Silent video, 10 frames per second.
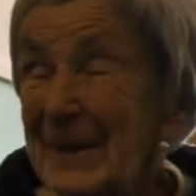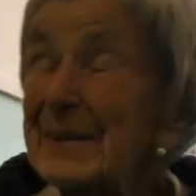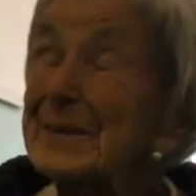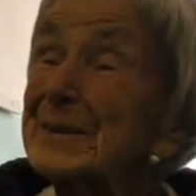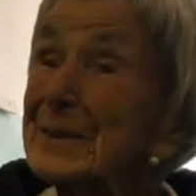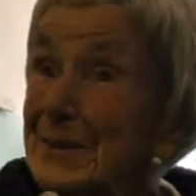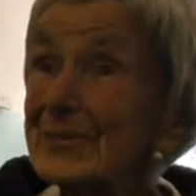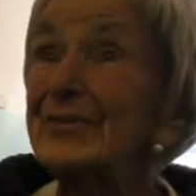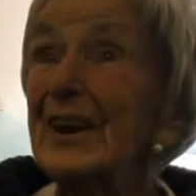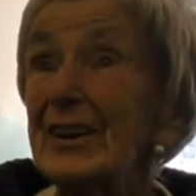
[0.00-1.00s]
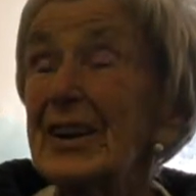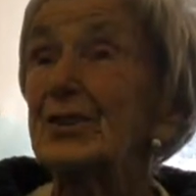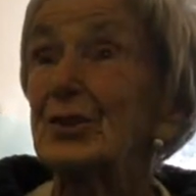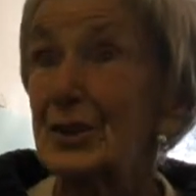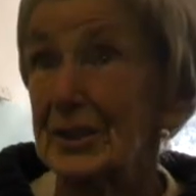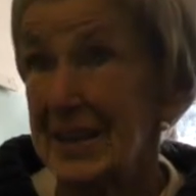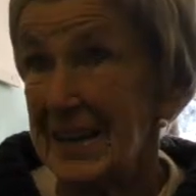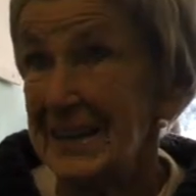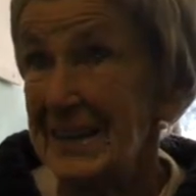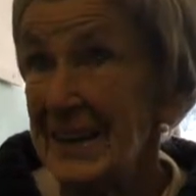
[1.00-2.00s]
But it is very
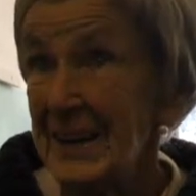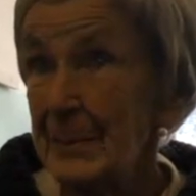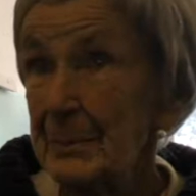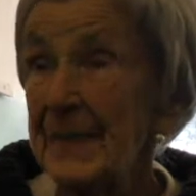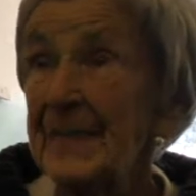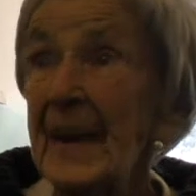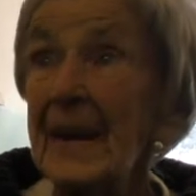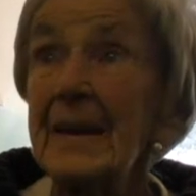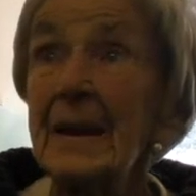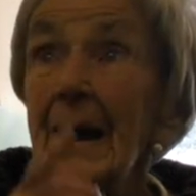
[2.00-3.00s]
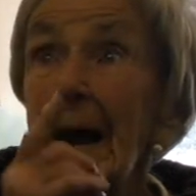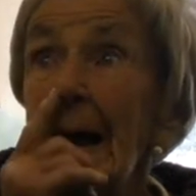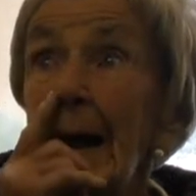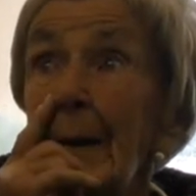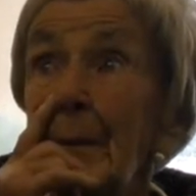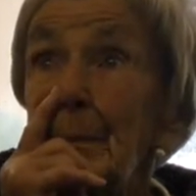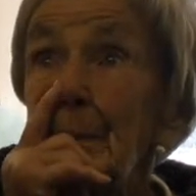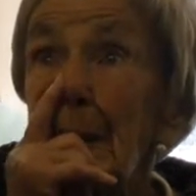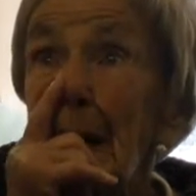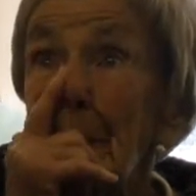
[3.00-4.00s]
interesting. But then
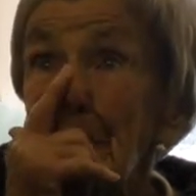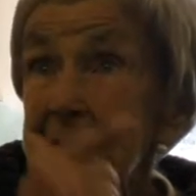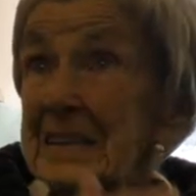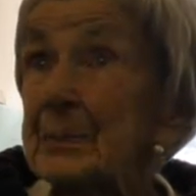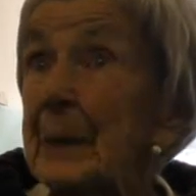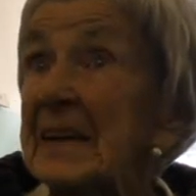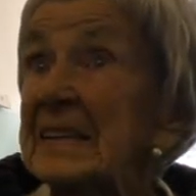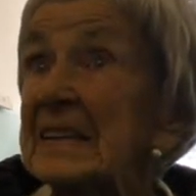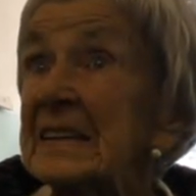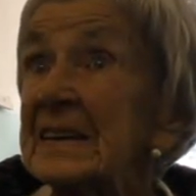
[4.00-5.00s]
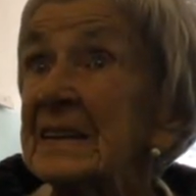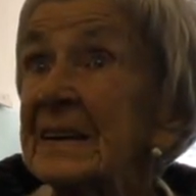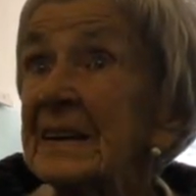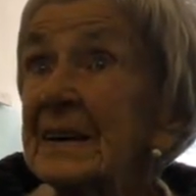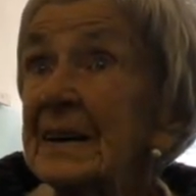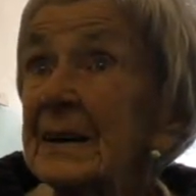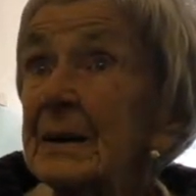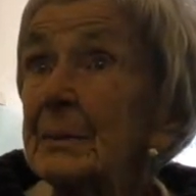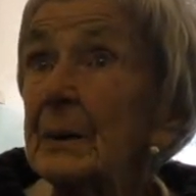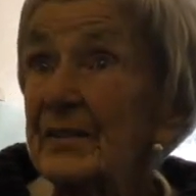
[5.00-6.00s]
I was expecting
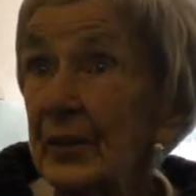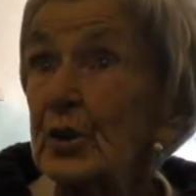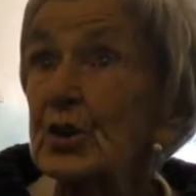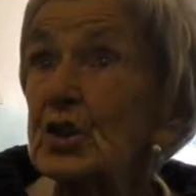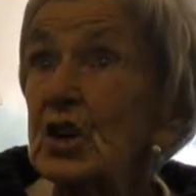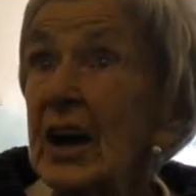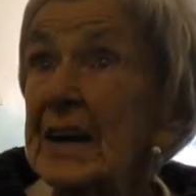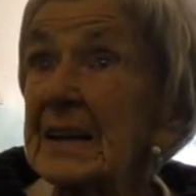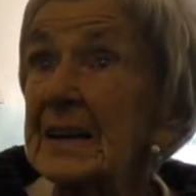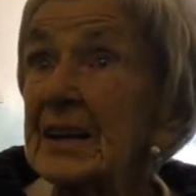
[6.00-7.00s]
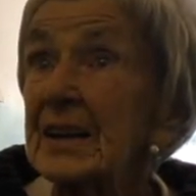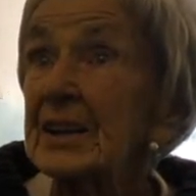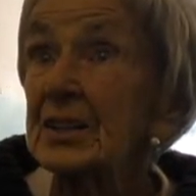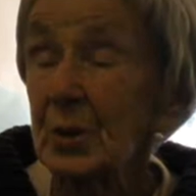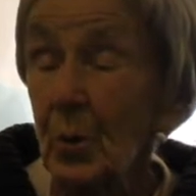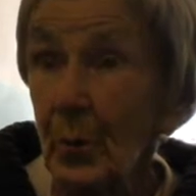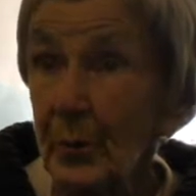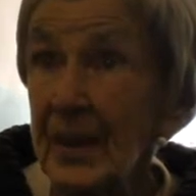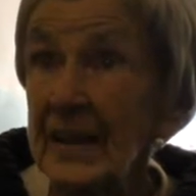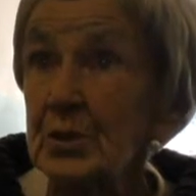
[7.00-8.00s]
my first child.
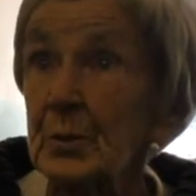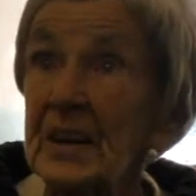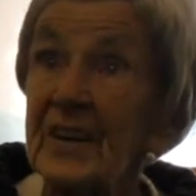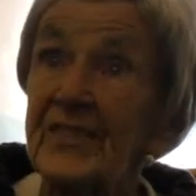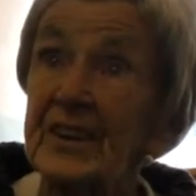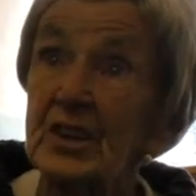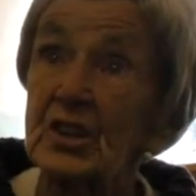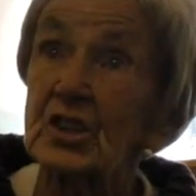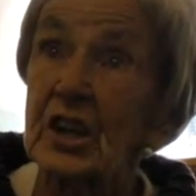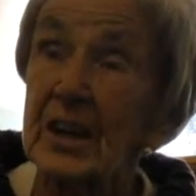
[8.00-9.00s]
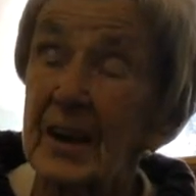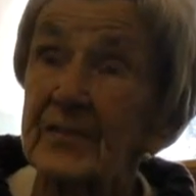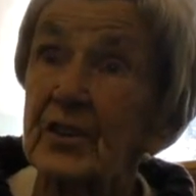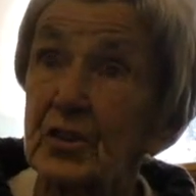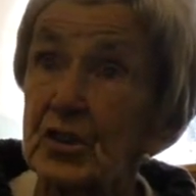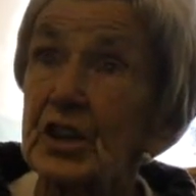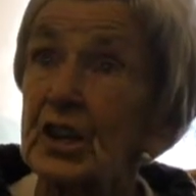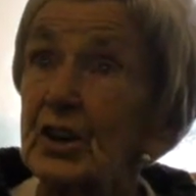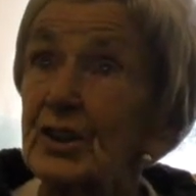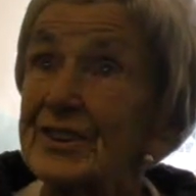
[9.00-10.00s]
So that's when I finished then, after 3
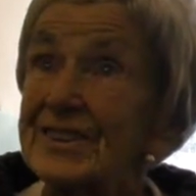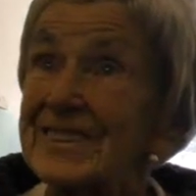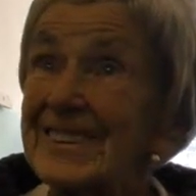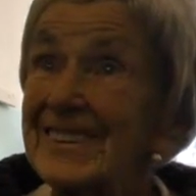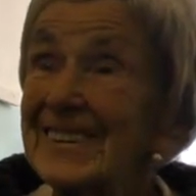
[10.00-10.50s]
years.